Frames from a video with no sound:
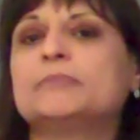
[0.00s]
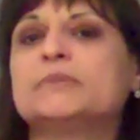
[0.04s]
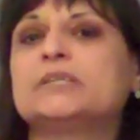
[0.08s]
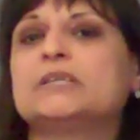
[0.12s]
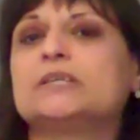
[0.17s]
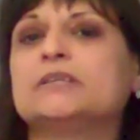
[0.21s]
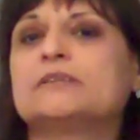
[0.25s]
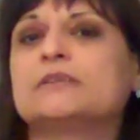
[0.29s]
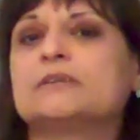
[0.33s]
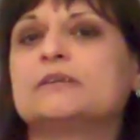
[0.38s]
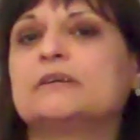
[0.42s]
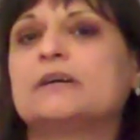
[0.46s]

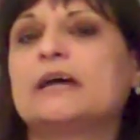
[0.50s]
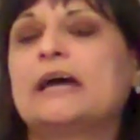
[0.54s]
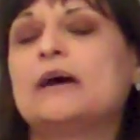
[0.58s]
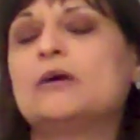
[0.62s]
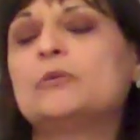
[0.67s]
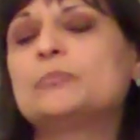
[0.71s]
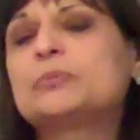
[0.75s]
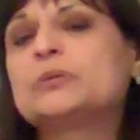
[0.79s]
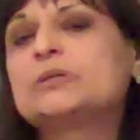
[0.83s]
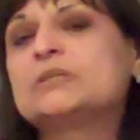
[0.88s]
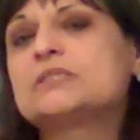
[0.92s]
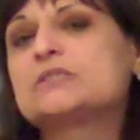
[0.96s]
The other
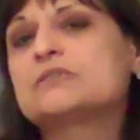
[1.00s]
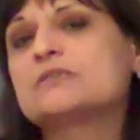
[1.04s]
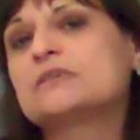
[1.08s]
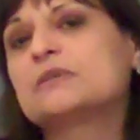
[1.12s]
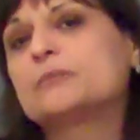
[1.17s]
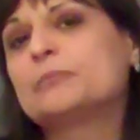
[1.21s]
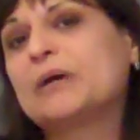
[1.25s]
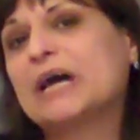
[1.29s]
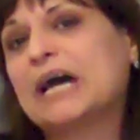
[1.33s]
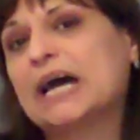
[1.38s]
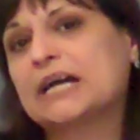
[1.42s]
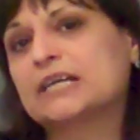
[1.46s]
outputs are
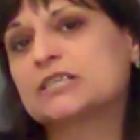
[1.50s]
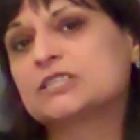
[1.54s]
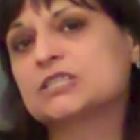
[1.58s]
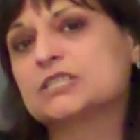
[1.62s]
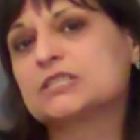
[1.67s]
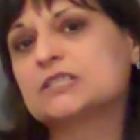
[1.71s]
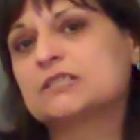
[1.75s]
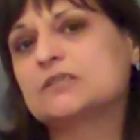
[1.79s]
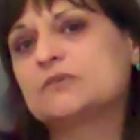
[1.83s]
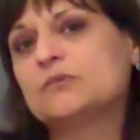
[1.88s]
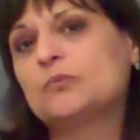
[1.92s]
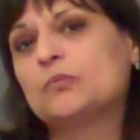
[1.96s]
the
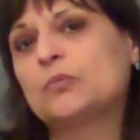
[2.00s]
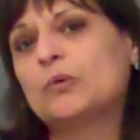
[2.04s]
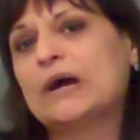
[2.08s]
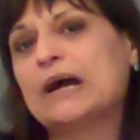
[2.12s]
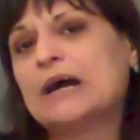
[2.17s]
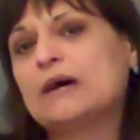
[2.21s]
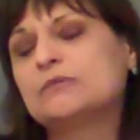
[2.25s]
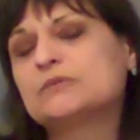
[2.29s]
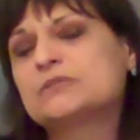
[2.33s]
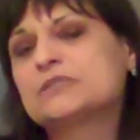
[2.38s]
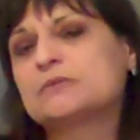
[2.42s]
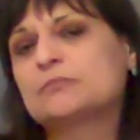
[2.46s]
packaging.
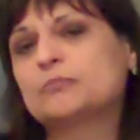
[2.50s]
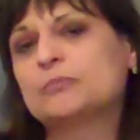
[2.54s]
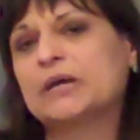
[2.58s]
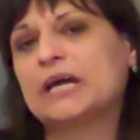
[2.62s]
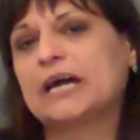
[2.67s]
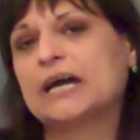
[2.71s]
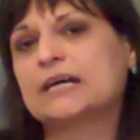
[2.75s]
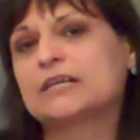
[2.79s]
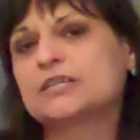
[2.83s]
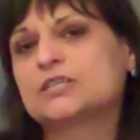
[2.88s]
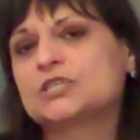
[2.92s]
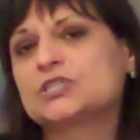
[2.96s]
How is it
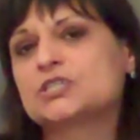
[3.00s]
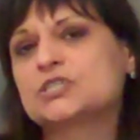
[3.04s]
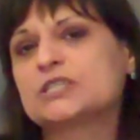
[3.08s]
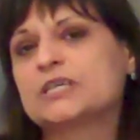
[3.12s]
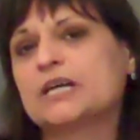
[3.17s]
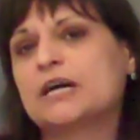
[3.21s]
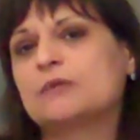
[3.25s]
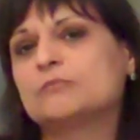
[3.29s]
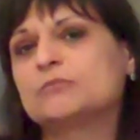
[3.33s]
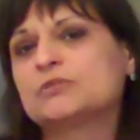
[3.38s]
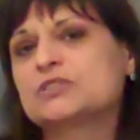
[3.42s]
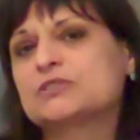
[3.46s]
packaged?
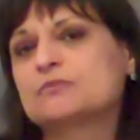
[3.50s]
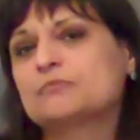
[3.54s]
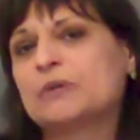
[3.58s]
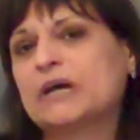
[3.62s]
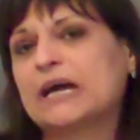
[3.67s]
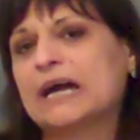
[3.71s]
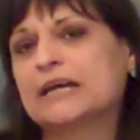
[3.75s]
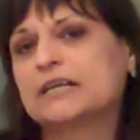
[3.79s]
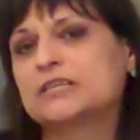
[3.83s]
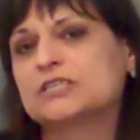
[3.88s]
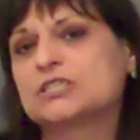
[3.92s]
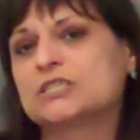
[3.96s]
How much
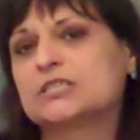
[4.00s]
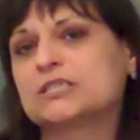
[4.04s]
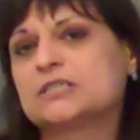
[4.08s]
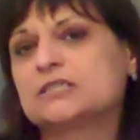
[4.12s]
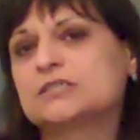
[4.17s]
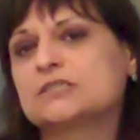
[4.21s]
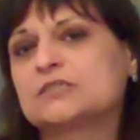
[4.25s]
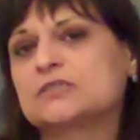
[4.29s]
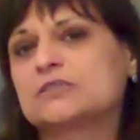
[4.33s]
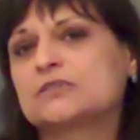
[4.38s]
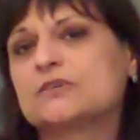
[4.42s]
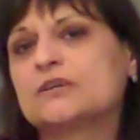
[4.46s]
packaging
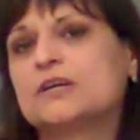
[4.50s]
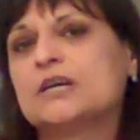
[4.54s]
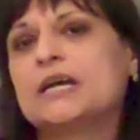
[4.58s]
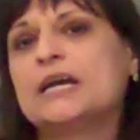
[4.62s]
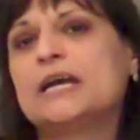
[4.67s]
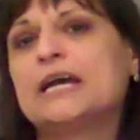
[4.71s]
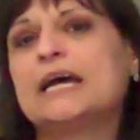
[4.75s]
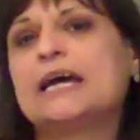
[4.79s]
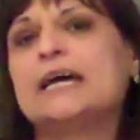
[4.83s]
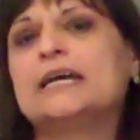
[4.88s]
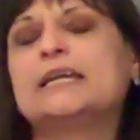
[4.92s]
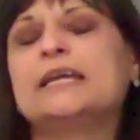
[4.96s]
is there?
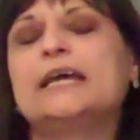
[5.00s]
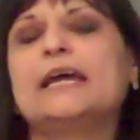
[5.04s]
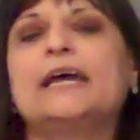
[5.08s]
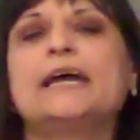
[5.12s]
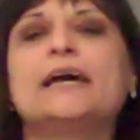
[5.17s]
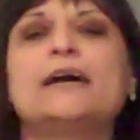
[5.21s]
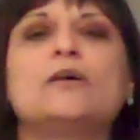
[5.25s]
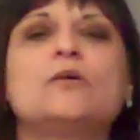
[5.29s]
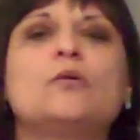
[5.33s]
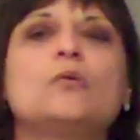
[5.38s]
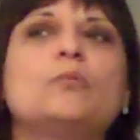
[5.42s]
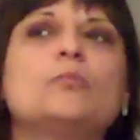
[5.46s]
And
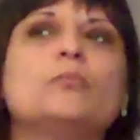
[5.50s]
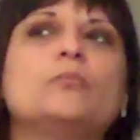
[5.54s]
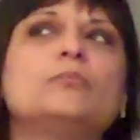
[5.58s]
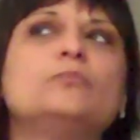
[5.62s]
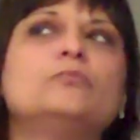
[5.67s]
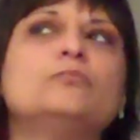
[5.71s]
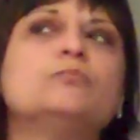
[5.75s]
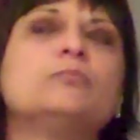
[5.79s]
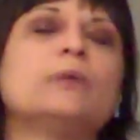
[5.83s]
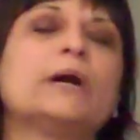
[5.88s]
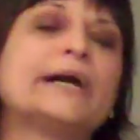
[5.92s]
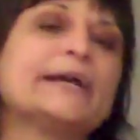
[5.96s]
how
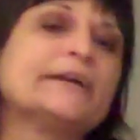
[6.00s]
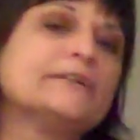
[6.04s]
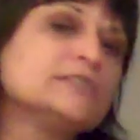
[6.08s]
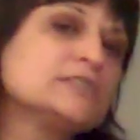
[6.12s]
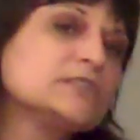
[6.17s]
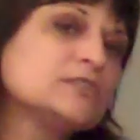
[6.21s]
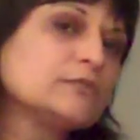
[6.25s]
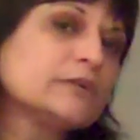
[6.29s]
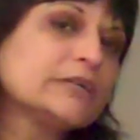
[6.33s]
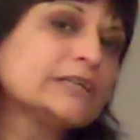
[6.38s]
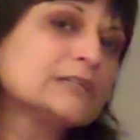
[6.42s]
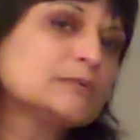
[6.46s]

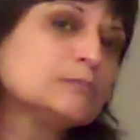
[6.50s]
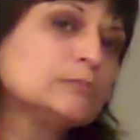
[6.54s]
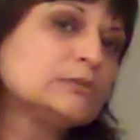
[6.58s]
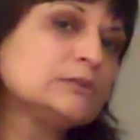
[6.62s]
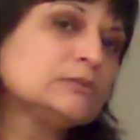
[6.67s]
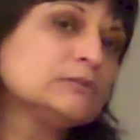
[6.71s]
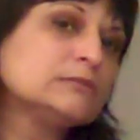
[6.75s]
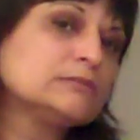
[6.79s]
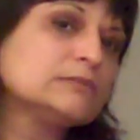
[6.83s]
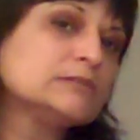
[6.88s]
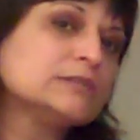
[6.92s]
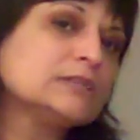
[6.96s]

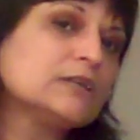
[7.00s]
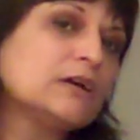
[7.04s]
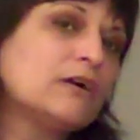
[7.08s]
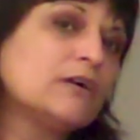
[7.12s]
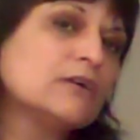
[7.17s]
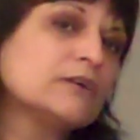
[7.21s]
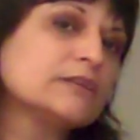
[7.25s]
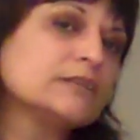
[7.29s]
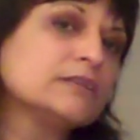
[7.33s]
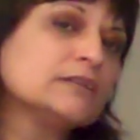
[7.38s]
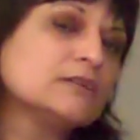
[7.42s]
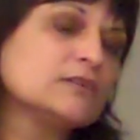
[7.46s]
biodegradable
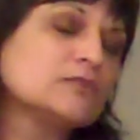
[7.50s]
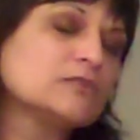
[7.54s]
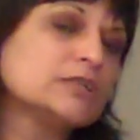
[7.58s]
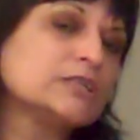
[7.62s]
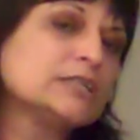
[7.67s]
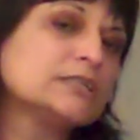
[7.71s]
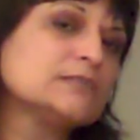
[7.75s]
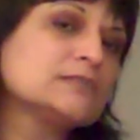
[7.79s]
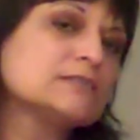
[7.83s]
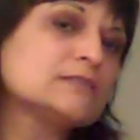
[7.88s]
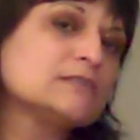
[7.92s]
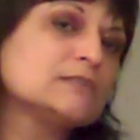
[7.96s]
are the
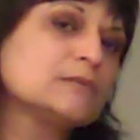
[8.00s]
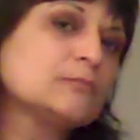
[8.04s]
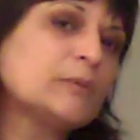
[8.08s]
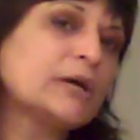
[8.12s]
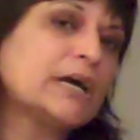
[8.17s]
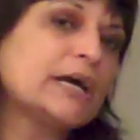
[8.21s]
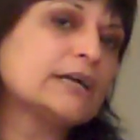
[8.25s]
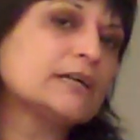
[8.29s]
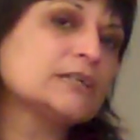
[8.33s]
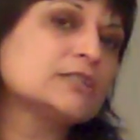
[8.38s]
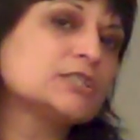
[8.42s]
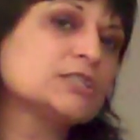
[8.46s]
ingredients in the
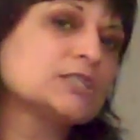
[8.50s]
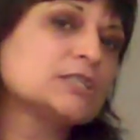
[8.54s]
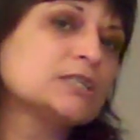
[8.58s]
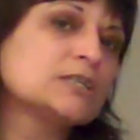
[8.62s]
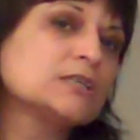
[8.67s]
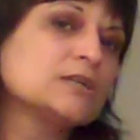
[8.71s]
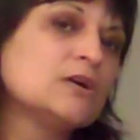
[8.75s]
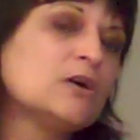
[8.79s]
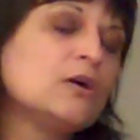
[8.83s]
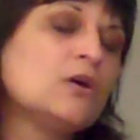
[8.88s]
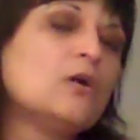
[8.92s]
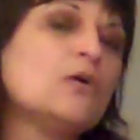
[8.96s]
packaging?
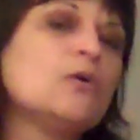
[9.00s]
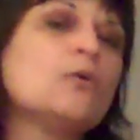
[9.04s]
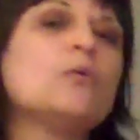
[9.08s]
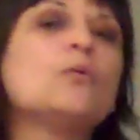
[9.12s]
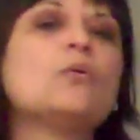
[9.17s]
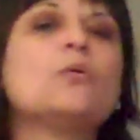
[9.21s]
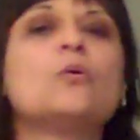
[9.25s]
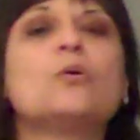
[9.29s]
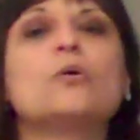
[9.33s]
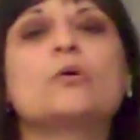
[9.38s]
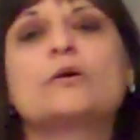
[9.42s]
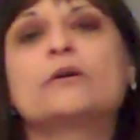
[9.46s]

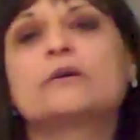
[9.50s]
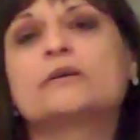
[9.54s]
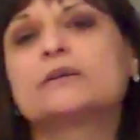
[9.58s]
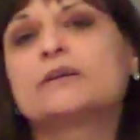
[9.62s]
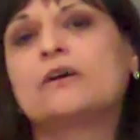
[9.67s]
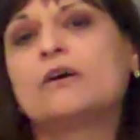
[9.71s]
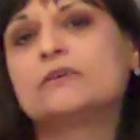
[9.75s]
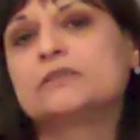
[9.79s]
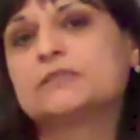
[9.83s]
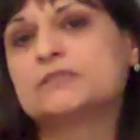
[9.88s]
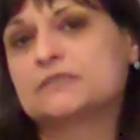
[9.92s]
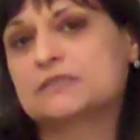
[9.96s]
Or
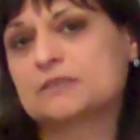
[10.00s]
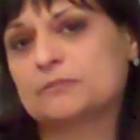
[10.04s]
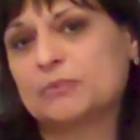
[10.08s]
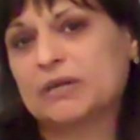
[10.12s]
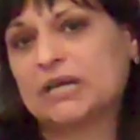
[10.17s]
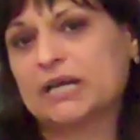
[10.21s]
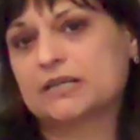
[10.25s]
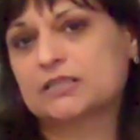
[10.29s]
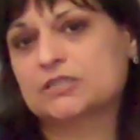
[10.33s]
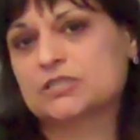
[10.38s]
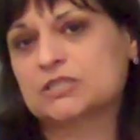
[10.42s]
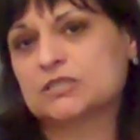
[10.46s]
is the
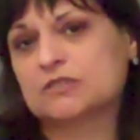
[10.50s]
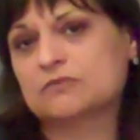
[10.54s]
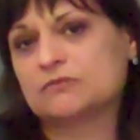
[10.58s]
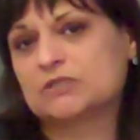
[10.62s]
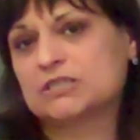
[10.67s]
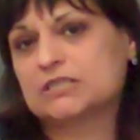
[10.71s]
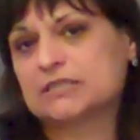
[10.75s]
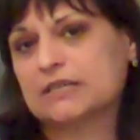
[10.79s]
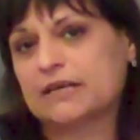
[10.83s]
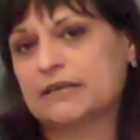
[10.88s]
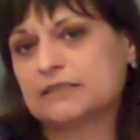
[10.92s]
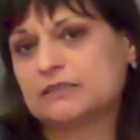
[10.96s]
packaging
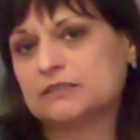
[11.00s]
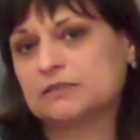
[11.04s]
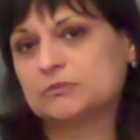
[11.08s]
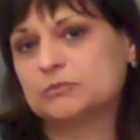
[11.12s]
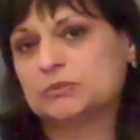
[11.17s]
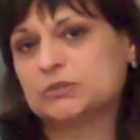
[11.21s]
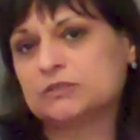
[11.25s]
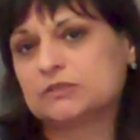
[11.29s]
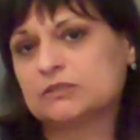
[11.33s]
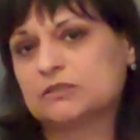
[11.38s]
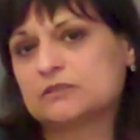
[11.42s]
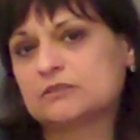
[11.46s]

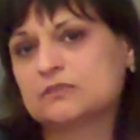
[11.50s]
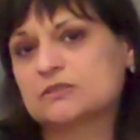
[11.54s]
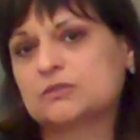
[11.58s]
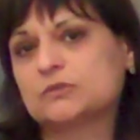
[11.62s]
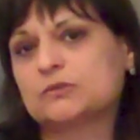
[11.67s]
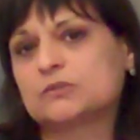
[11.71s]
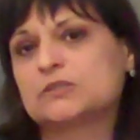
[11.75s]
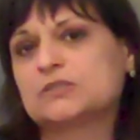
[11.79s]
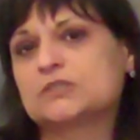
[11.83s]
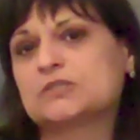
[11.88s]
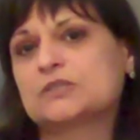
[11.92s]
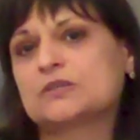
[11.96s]
recyclable?
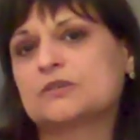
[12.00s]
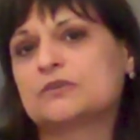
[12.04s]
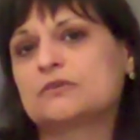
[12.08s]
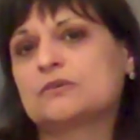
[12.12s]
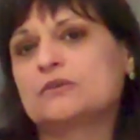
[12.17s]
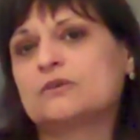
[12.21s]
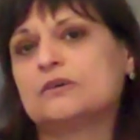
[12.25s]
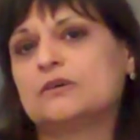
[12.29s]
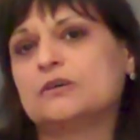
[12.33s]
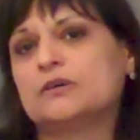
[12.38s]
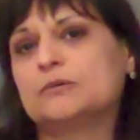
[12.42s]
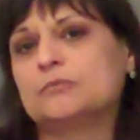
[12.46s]
So is
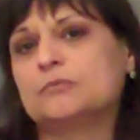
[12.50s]
there,